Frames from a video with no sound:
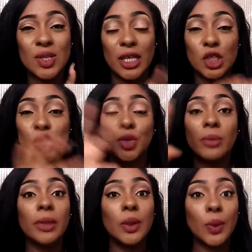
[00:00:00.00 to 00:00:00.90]

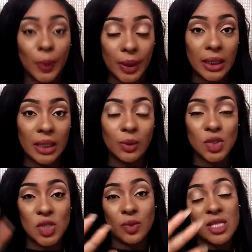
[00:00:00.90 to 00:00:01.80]
extremely oily, which
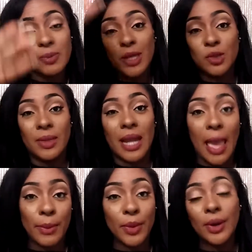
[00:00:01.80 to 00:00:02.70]
is the spectrum that
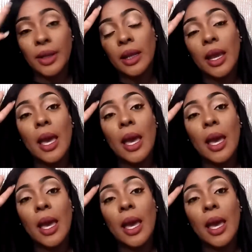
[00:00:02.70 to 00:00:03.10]
I'm on.